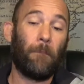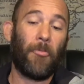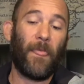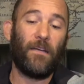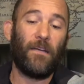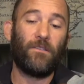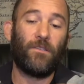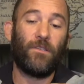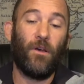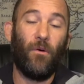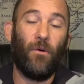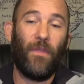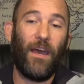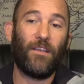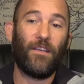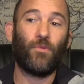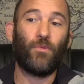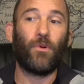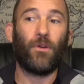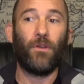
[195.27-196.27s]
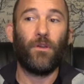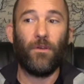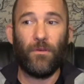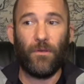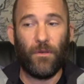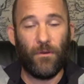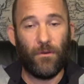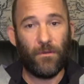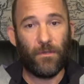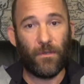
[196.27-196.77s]
And so that's where you
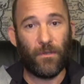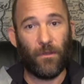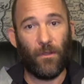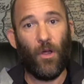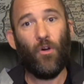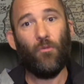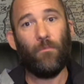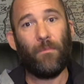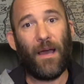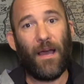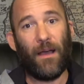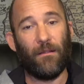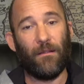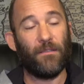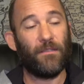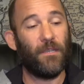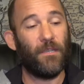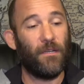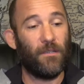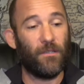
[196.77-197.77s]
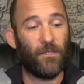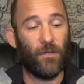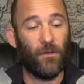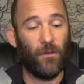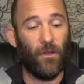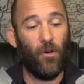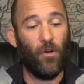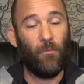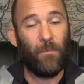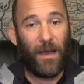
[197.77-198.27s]
use load balancing. And so
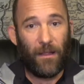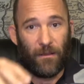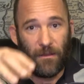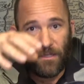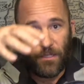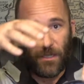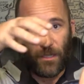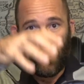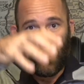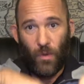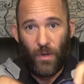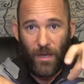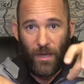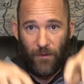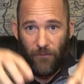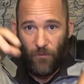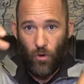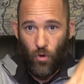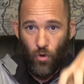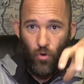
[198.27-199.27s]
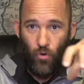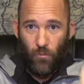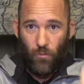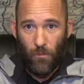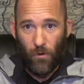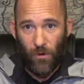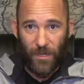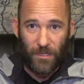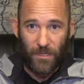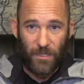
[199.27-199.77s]
load balancing, you have
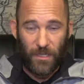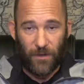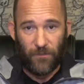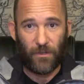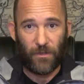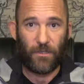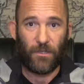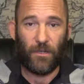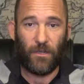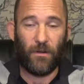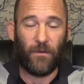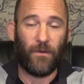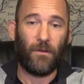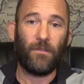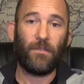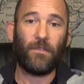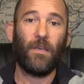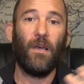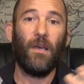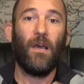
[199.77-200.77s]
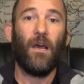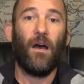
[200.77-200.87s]
numerous different servers.